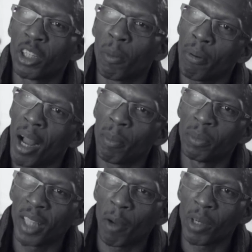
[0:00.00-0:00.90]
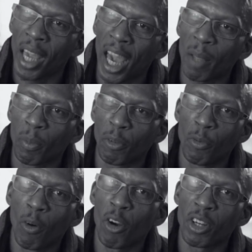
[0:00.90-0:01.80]
of the problems that we had
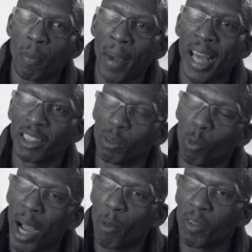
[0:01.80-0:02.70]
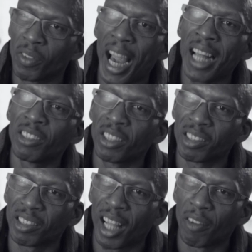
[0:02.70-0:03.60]
before in the past, and why we've gotten to
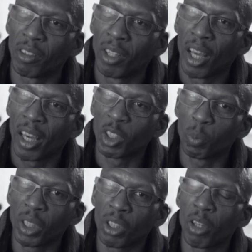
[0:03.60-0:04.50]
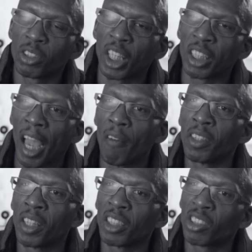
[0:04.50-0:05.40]
this level, is because
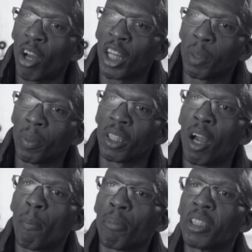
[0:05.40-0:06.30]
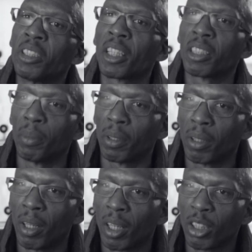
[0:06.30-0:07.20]
everything started to become predictable.
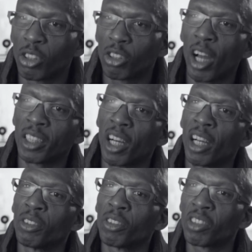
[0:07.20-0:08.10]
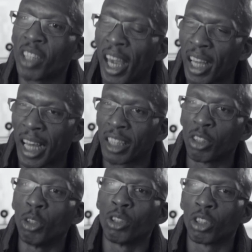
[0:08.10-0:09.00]
You start to understand that
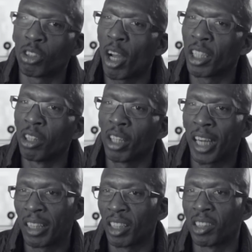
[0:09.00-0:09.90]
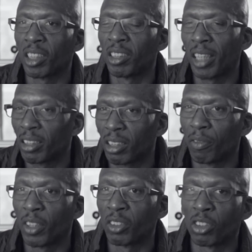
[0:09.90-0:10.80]
you're starting to look at the success of
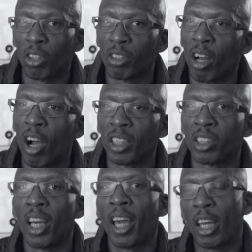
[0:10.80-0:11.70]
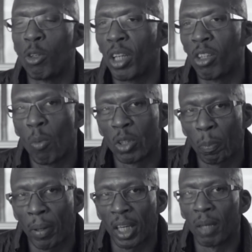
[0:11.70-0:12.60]
a certain artist, and you can almost
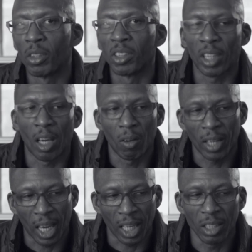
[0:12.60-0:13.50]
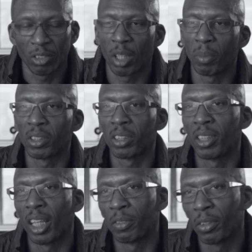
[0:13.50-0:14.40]
pick them. You can say, okay, he's going to be
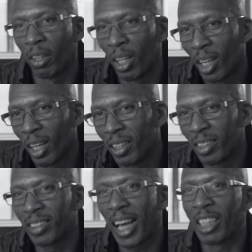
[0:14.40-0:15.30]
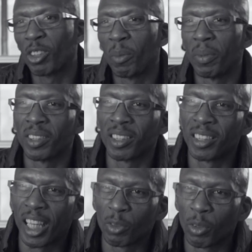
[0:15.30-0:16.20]
successful. This guy's going to be
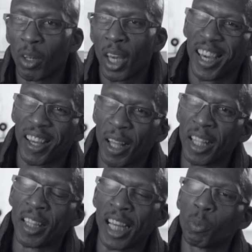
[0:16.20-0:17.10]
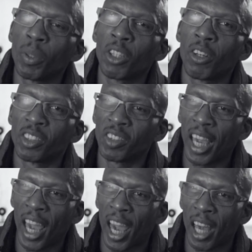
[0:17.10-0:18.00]
successful. And that's because
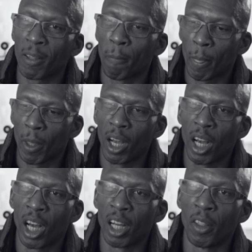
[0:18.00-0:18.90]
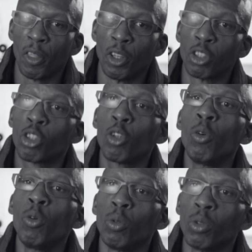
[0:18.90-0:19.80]
they had the
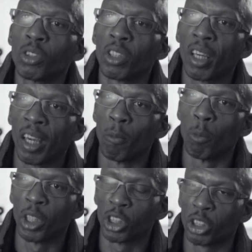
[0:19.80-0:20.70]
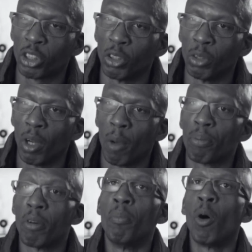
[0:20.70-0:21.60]
tools in which to
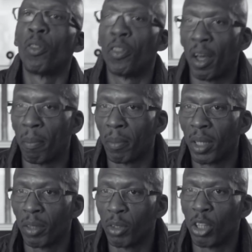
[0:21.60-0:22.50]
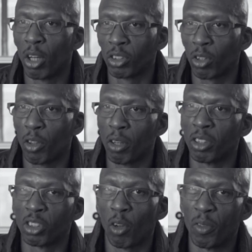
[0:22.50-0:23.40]
promote them. You know, so
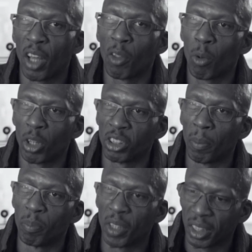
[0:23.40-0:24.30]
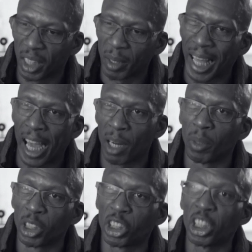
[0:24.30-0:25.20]
in other words, they had a
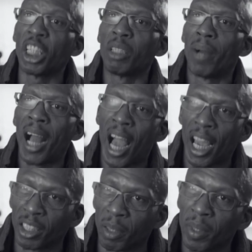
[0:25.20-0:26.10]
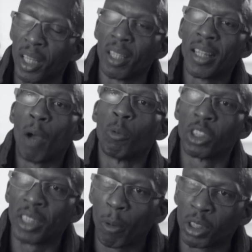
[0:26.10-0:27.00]
machine behind them that was
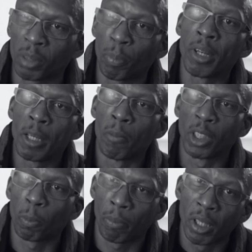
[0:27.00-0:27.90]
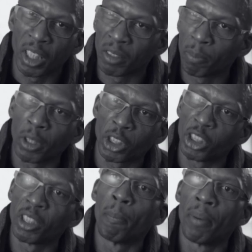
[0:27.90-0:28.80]
pretty much
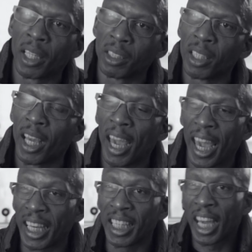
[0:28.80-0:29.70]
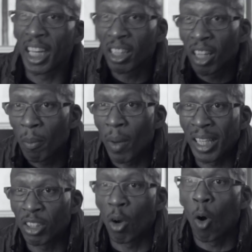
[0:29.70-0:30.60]
pushing the button and getting them
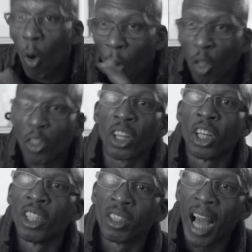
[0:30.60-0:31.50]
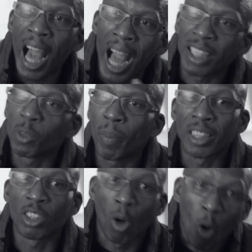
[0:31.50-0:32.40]
to all the hot
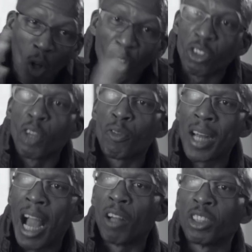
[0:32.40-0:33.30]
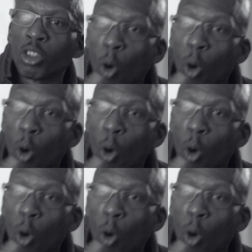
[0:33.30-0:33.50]
spots, to all the different outlets, to